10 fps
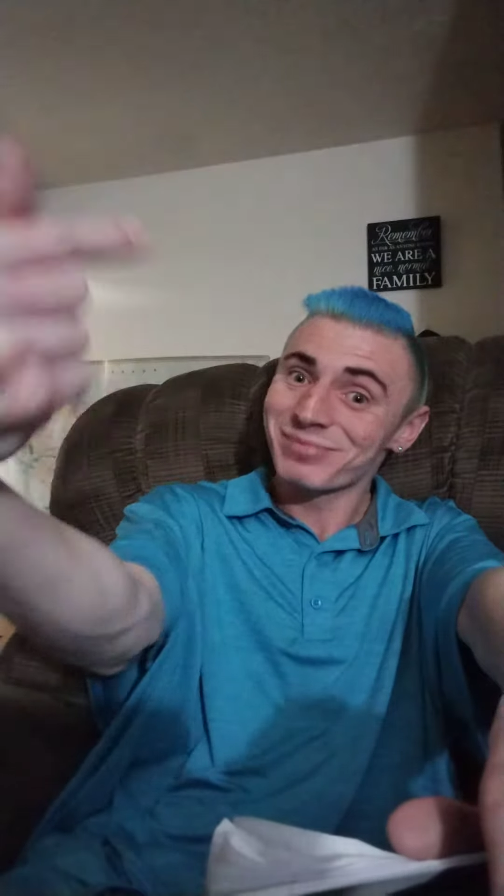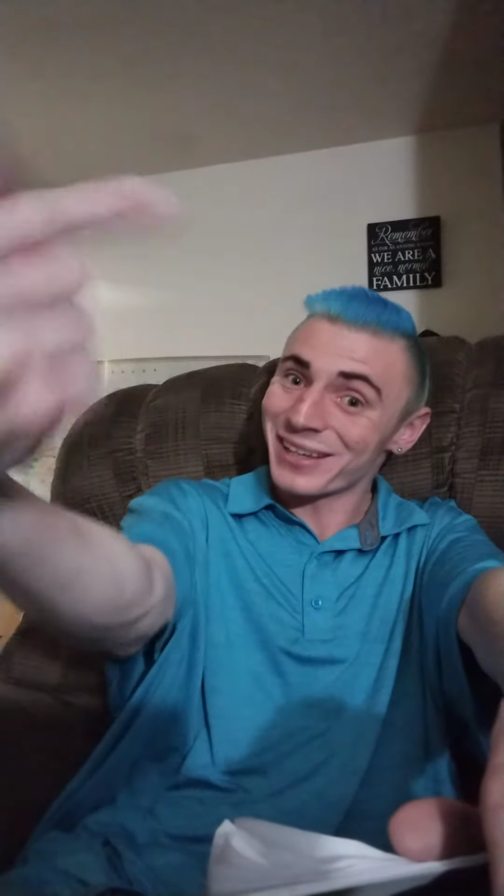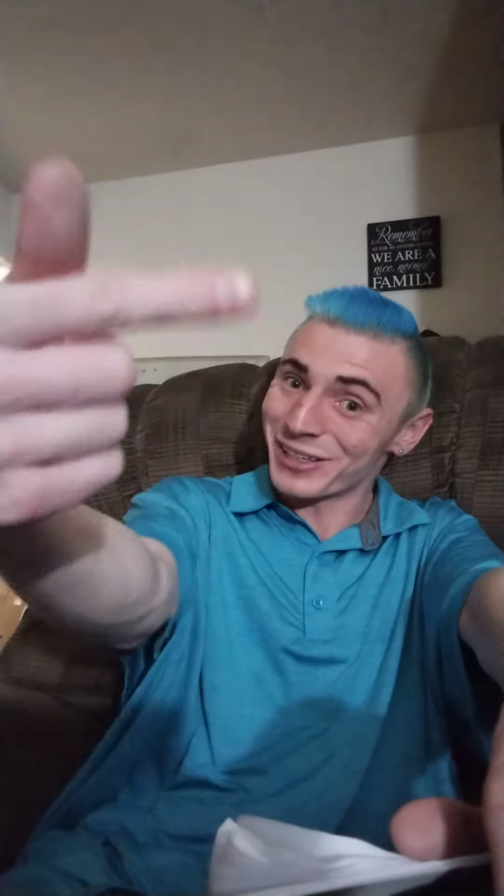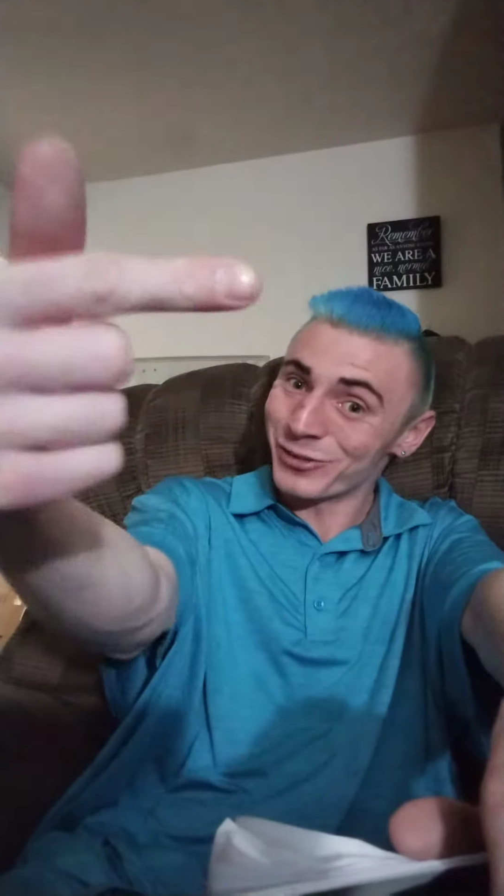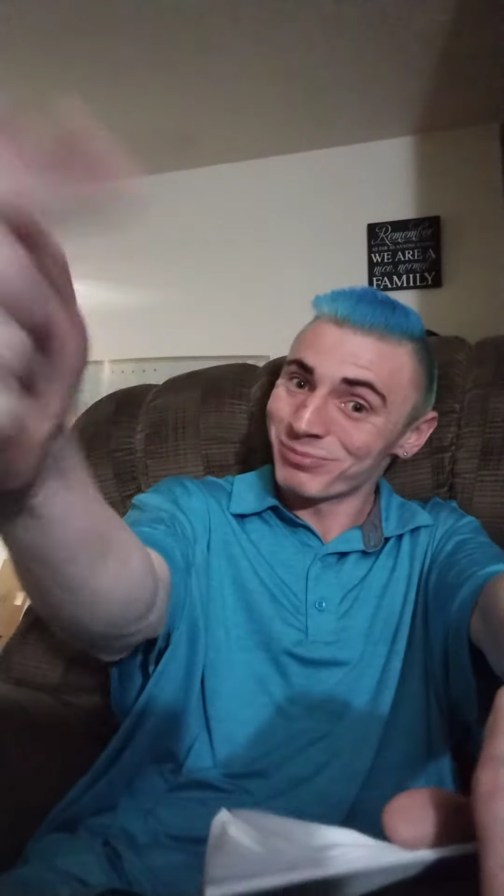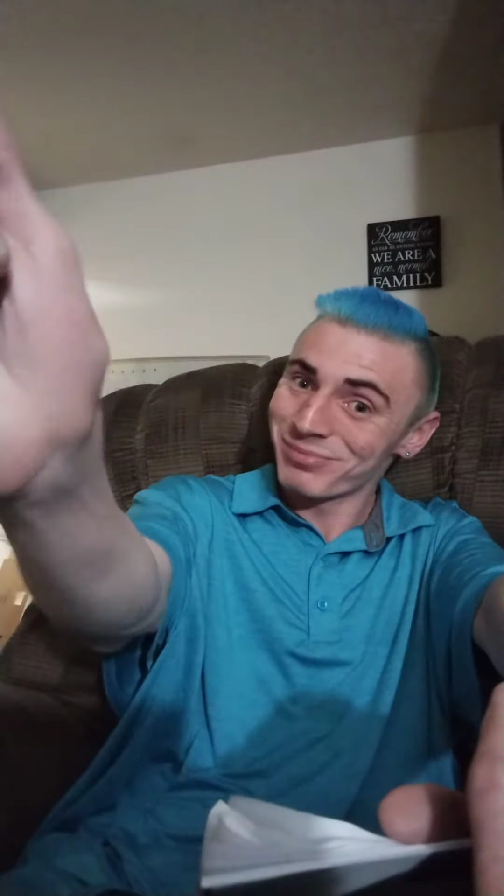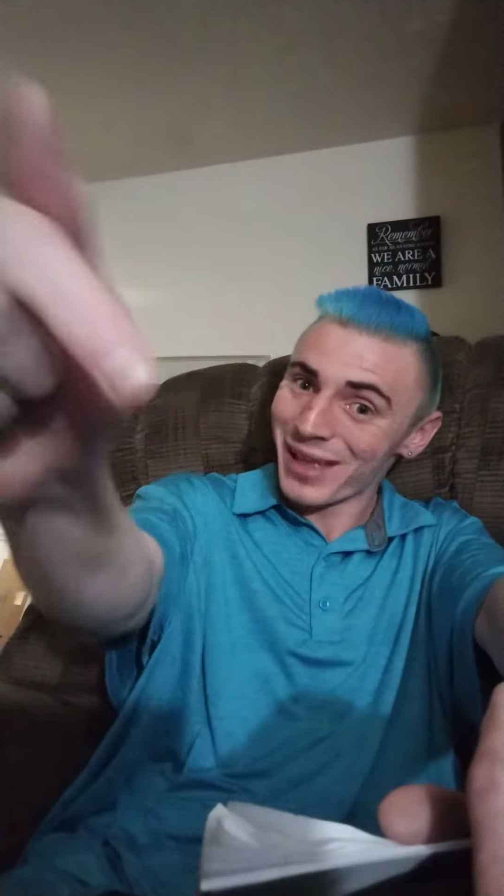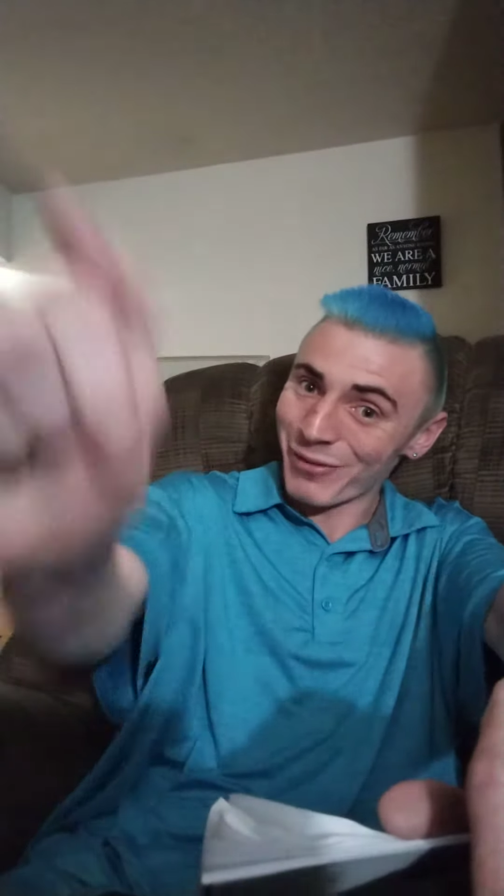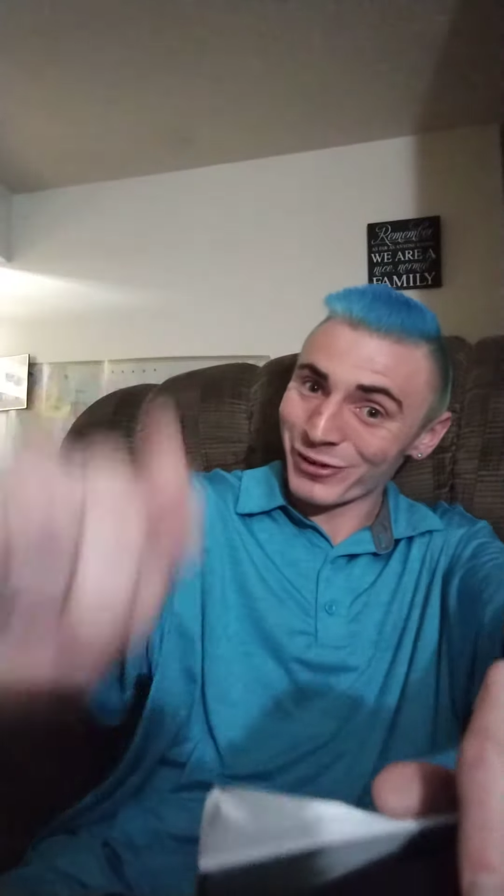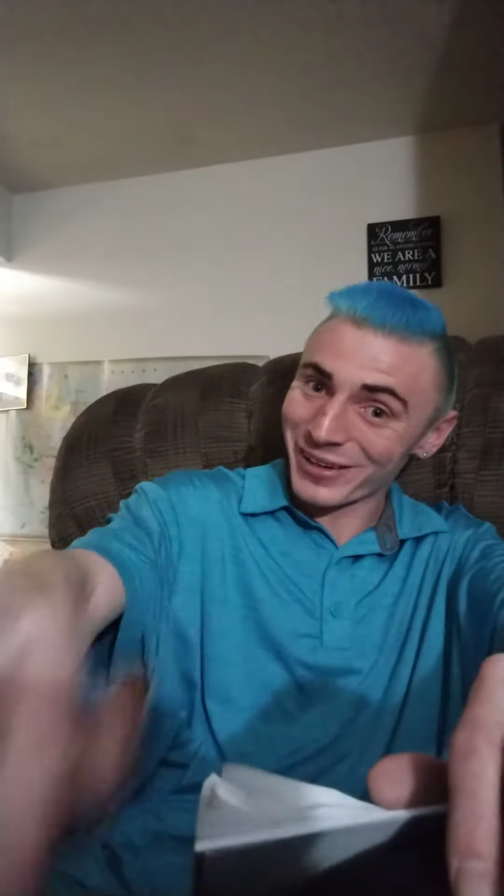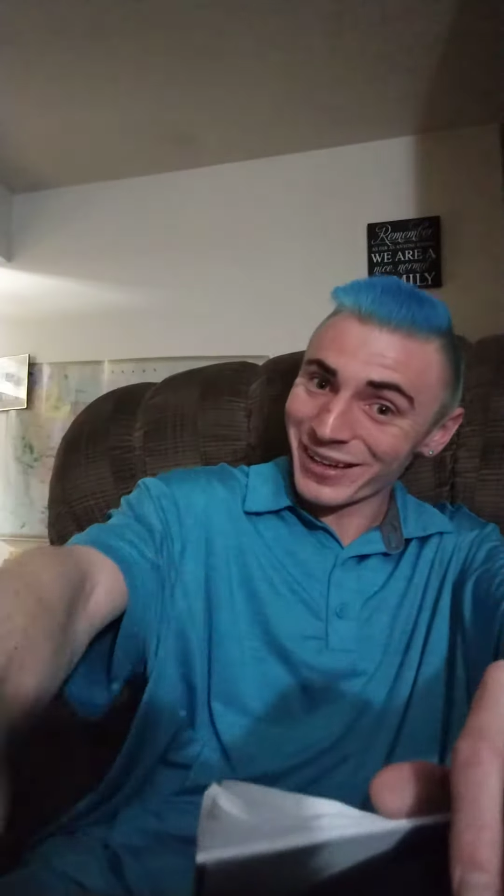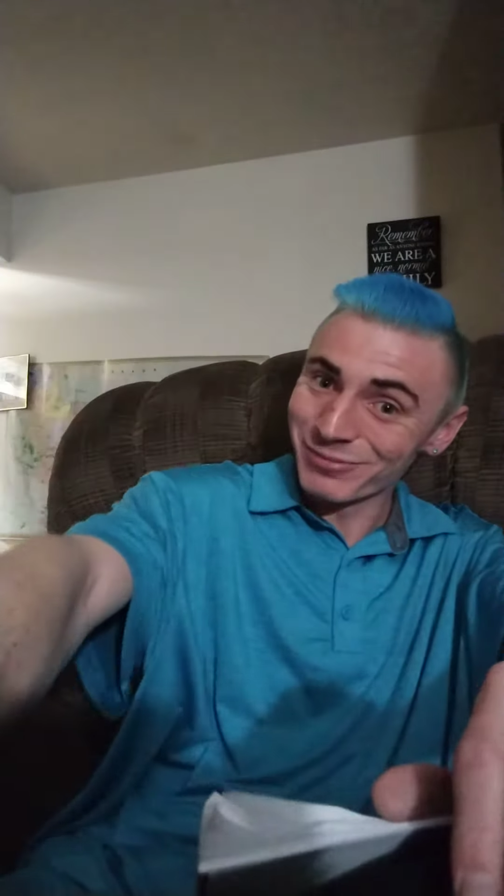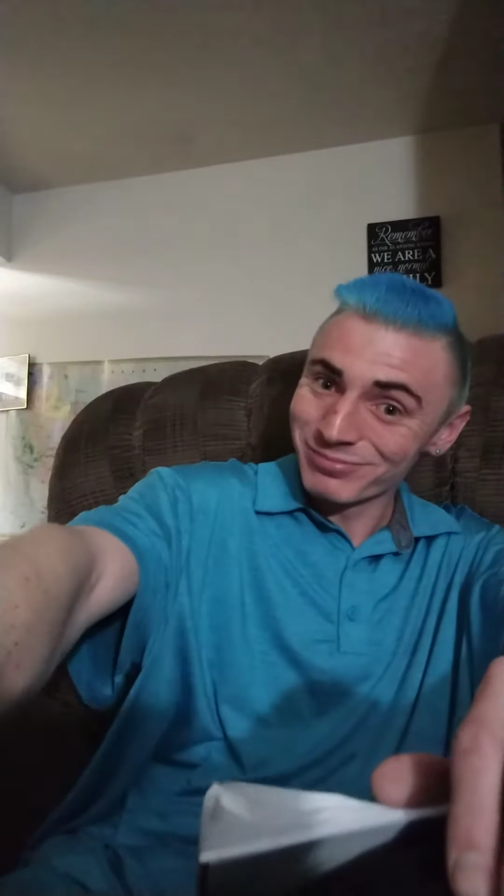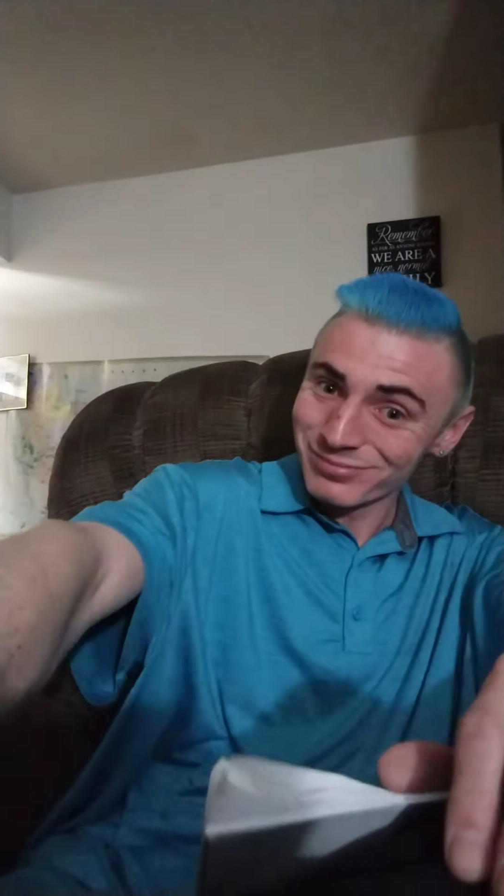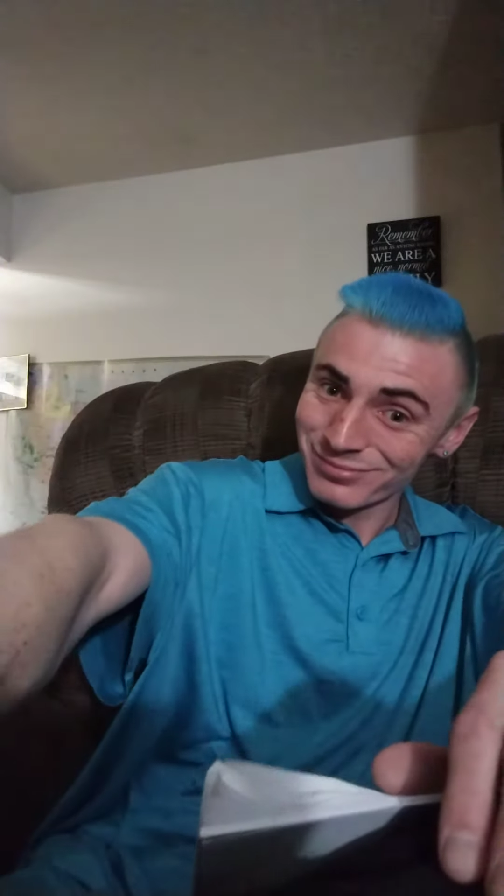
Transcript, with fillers: Thank you. Have a great day.